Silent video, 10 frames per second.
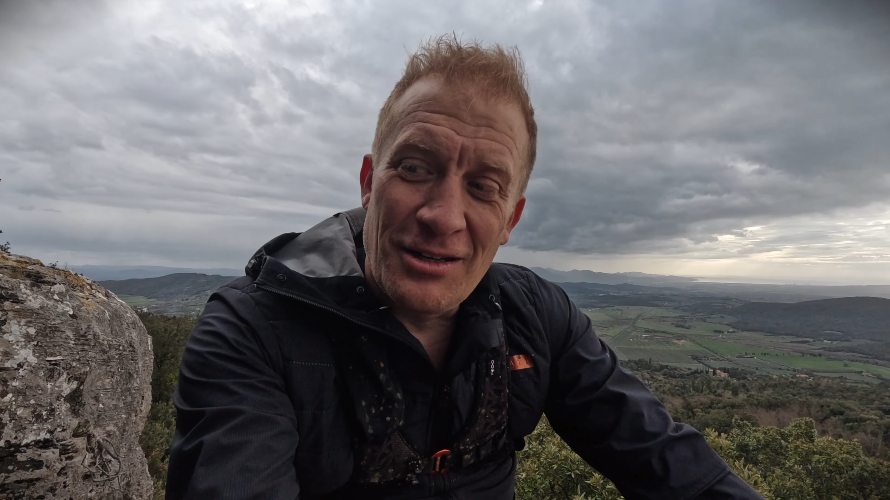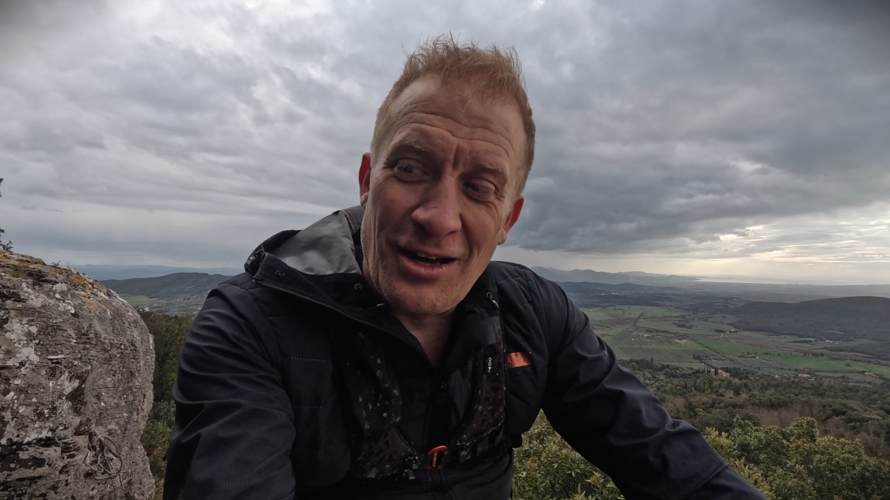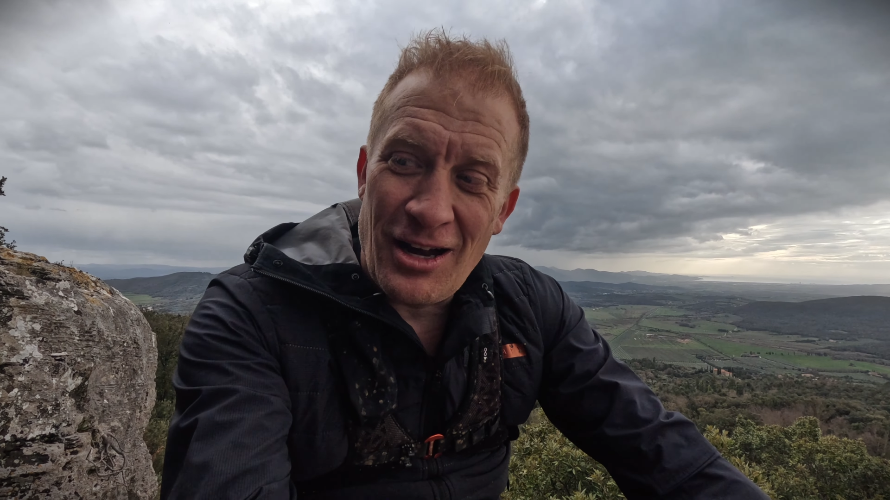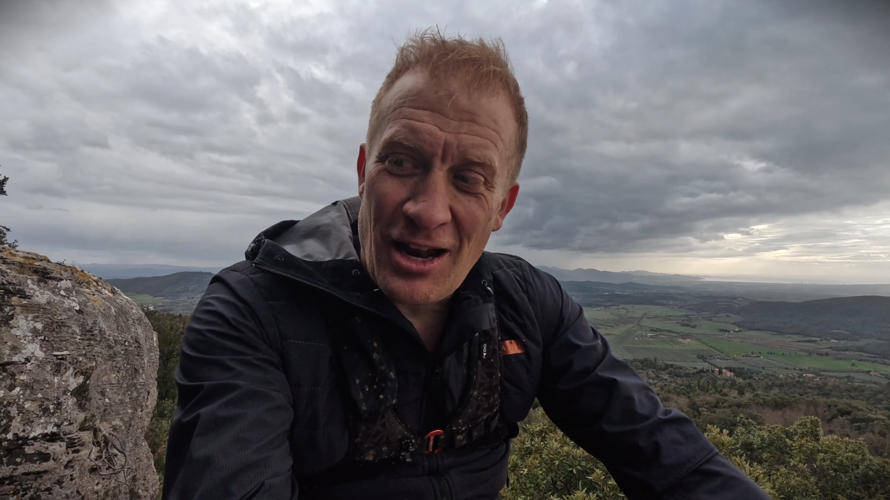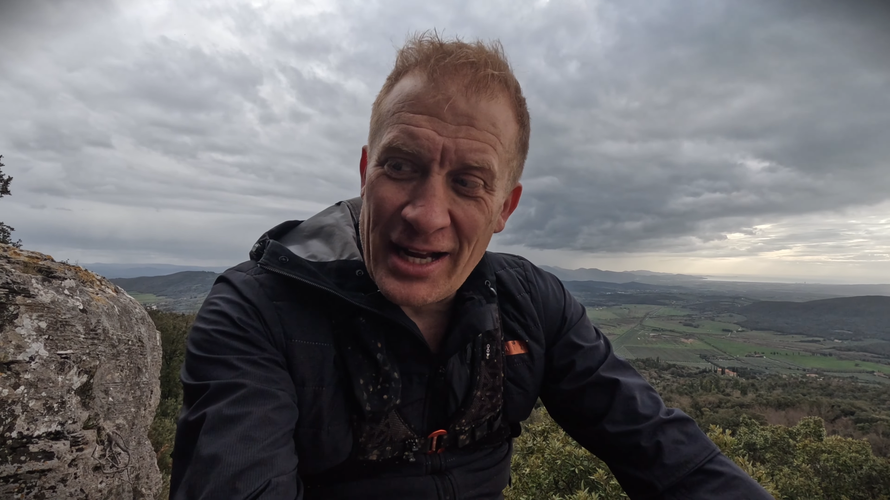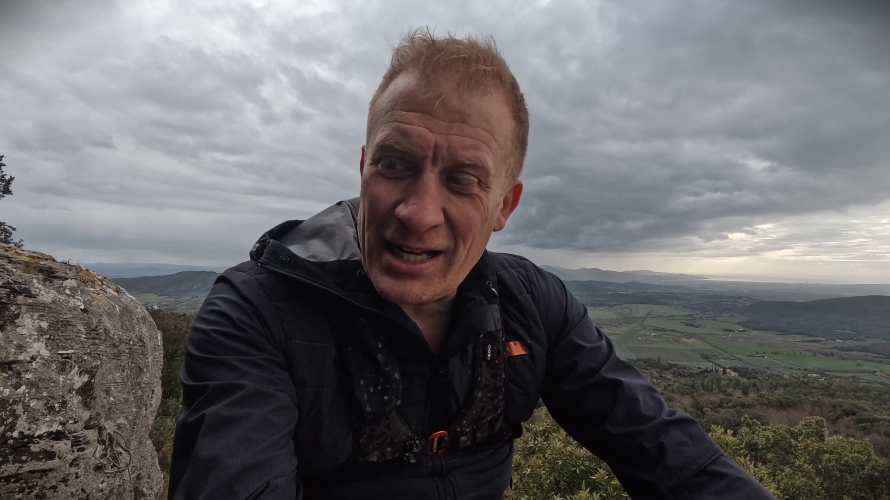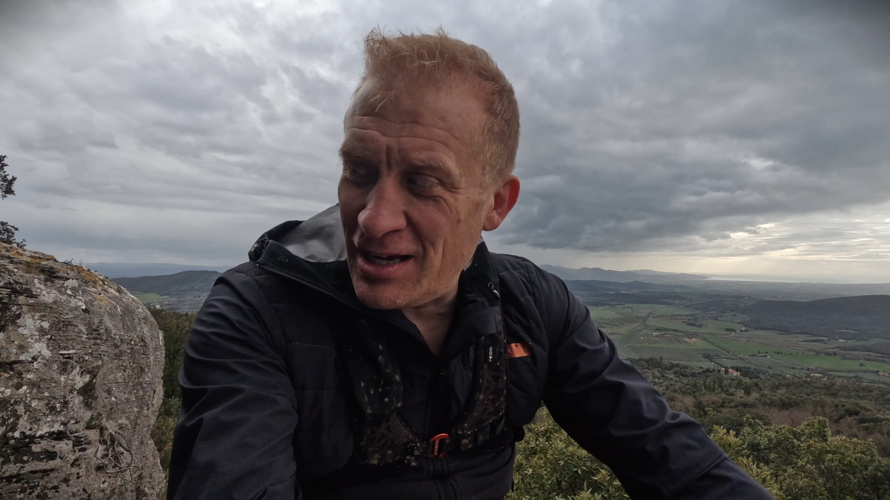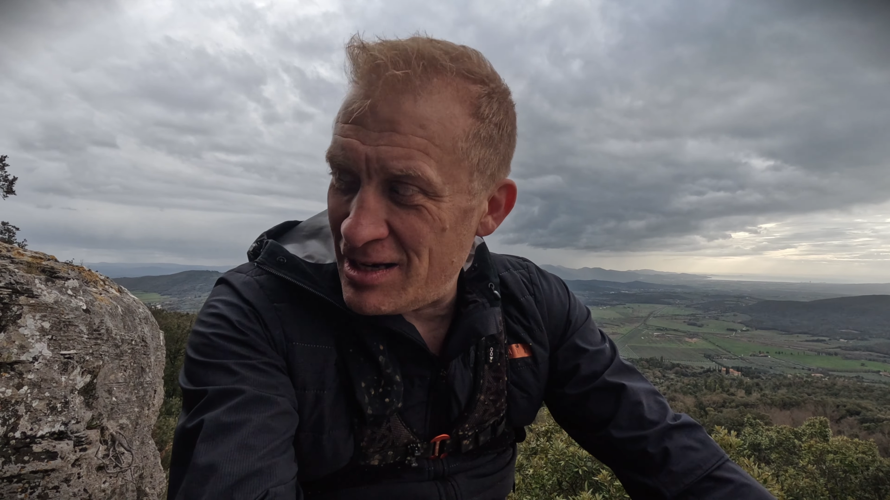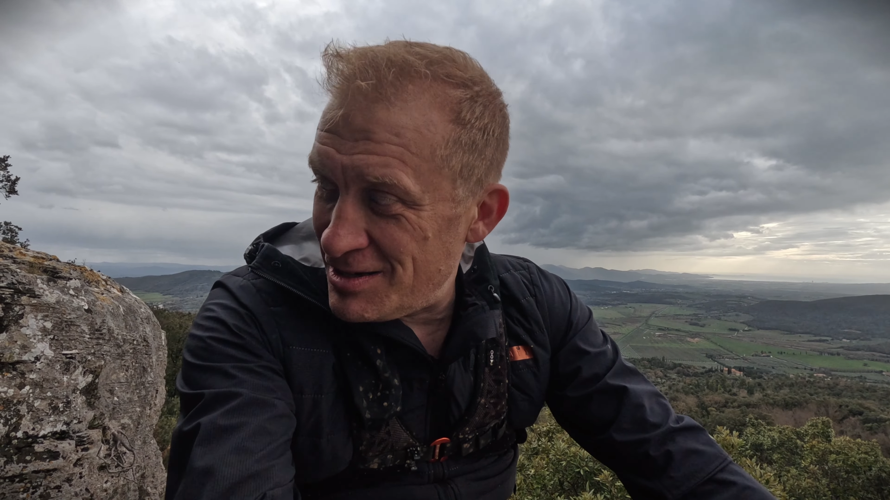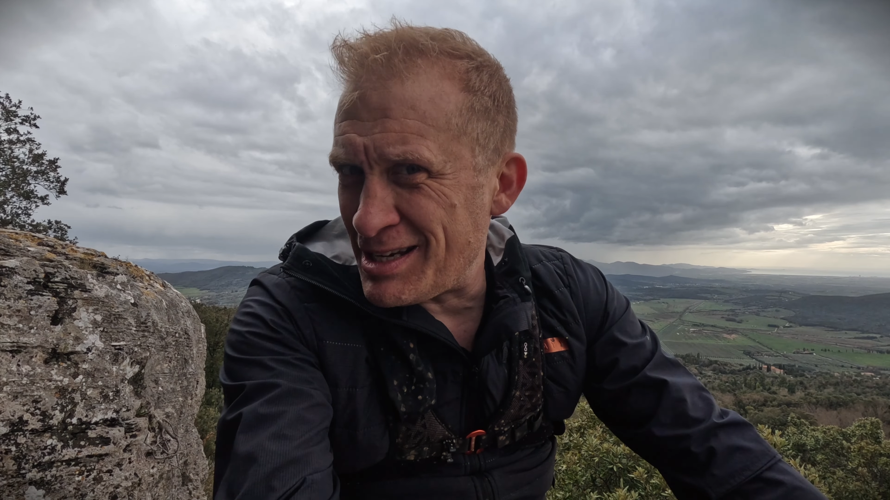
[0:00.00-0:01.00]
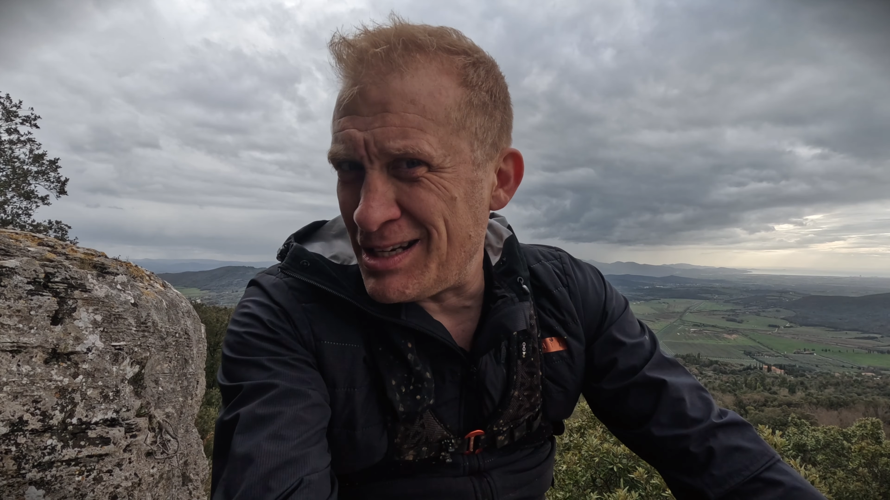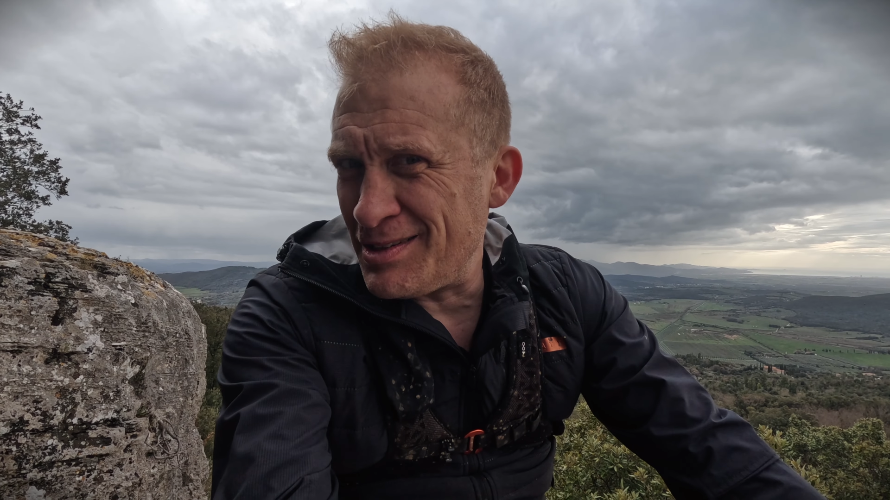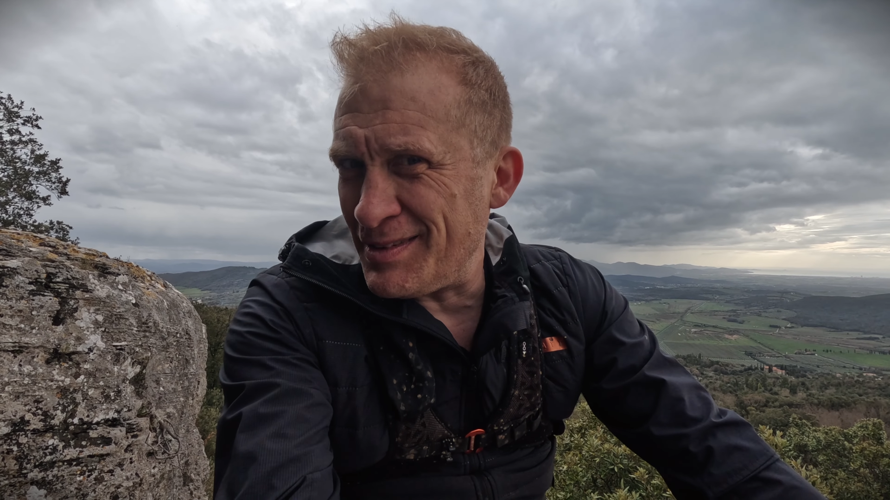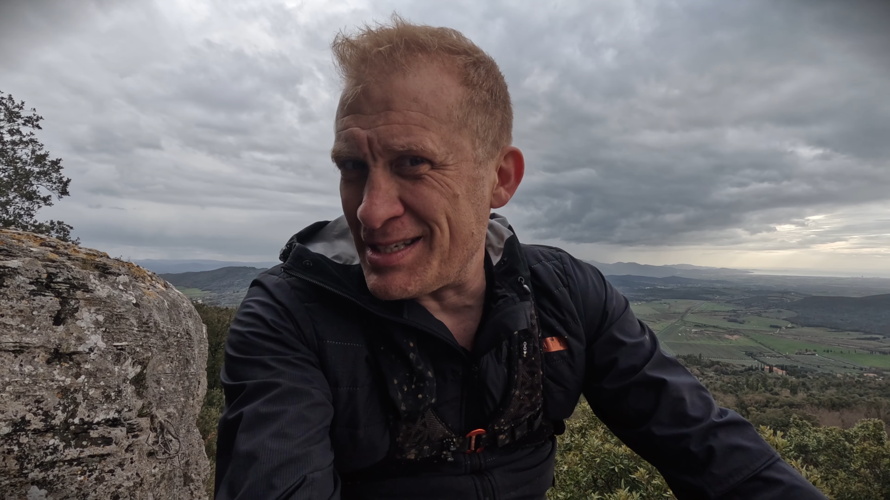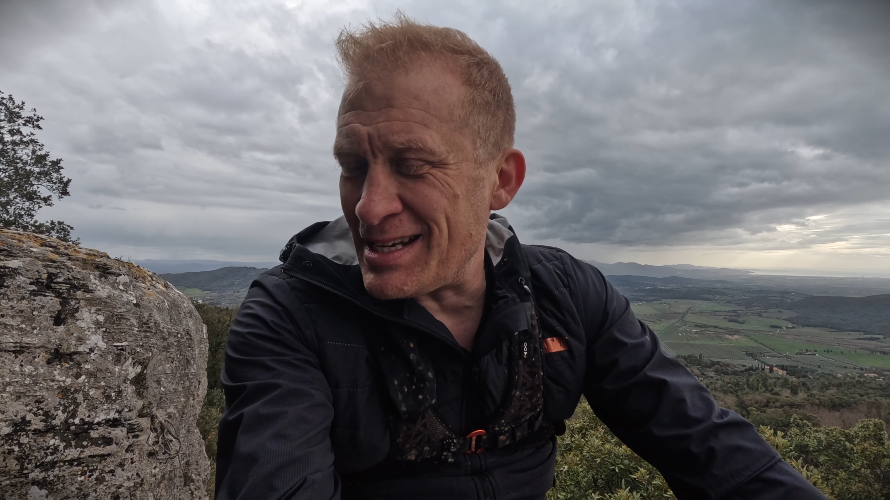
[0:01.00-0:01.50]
I like it. I think a lot of it's